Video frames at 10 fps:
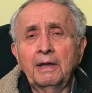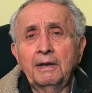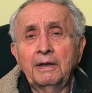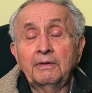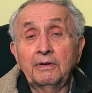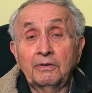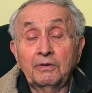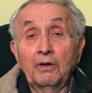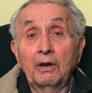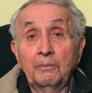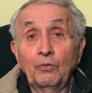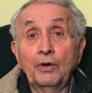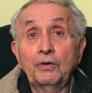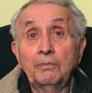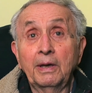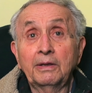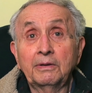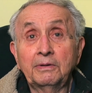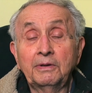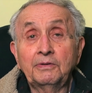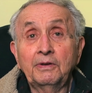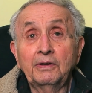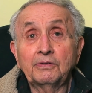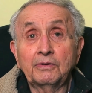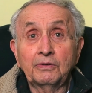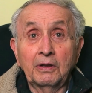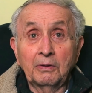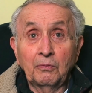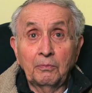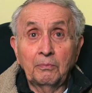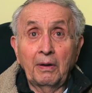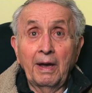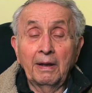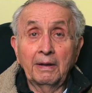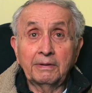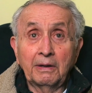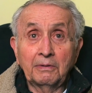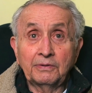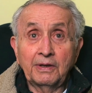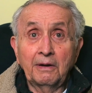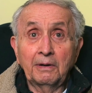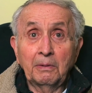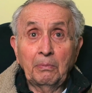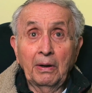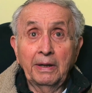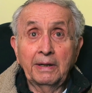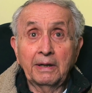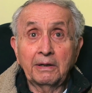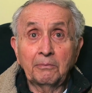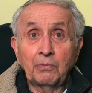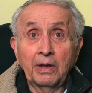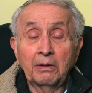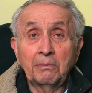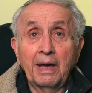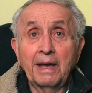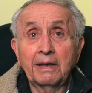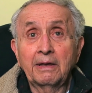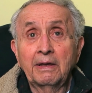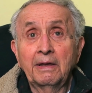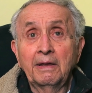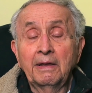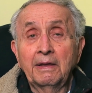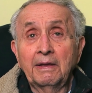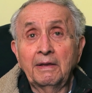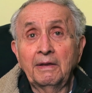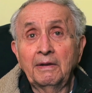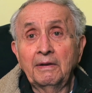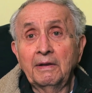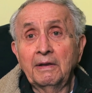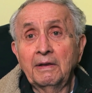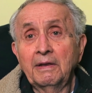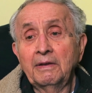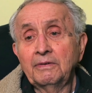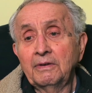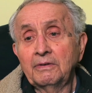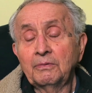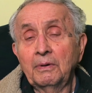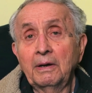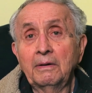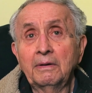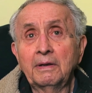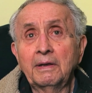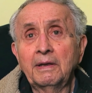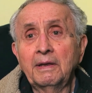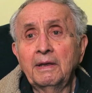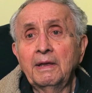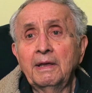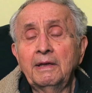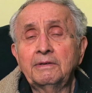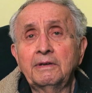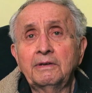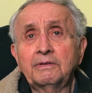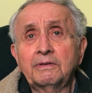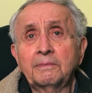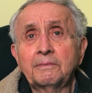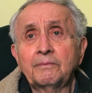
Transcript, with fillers: And they just told him, well, you make the decision, to the pilot that was there on the plane that could bring him back. And he says, well, he says,